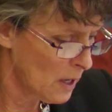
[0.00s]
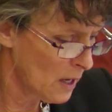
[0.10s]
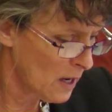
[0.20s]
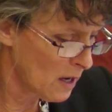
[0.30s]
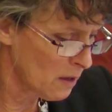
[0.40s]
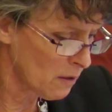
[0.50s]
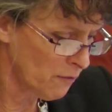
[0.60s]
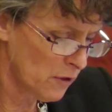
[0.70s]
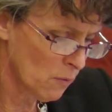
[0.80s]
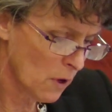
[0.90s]
And
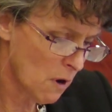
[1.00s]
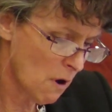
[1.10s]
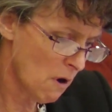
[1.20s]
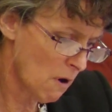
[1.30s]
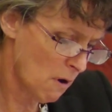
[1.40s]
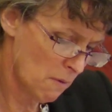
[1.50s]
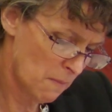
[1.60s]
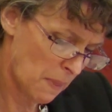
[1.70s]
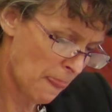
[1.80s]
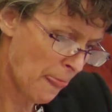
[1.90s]
if you recall,
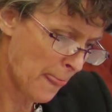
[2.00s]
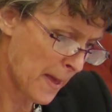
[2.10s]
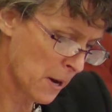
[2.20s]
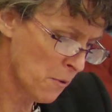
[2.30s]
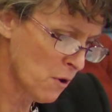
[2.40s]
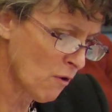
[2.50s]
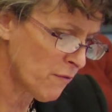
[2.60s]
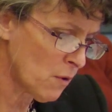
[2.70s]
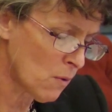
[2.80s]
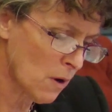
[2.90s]
I don't know
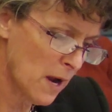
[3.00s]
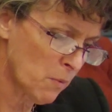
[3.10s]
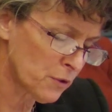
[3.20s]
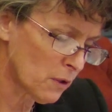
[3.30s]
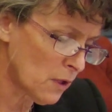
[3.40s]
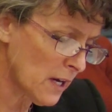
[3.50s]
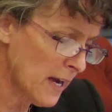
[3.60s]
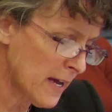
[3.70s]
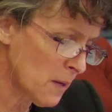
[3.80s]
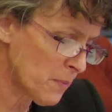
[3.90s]
if you were able to look
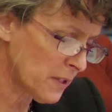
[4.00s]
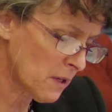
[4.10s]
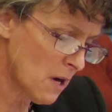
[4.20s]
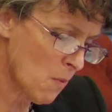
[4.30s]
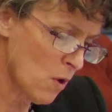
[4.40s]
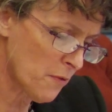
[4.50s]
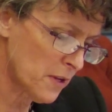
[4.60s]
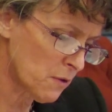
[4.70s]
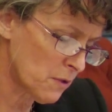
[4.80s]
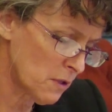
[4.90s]
at it, but Commonwealth
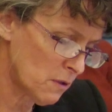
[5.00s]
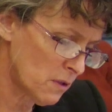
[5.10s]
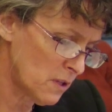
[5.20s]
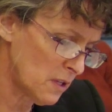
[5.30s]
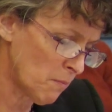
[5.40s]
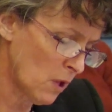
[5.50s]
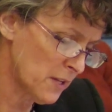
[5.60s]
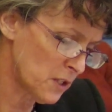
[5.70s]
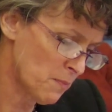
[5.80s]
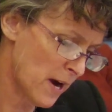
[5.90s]
introduced the
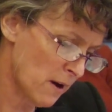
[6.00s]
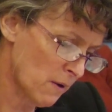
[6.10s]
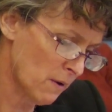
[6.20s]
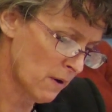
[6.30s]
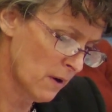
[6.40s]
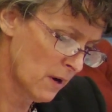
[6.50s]
blood spatter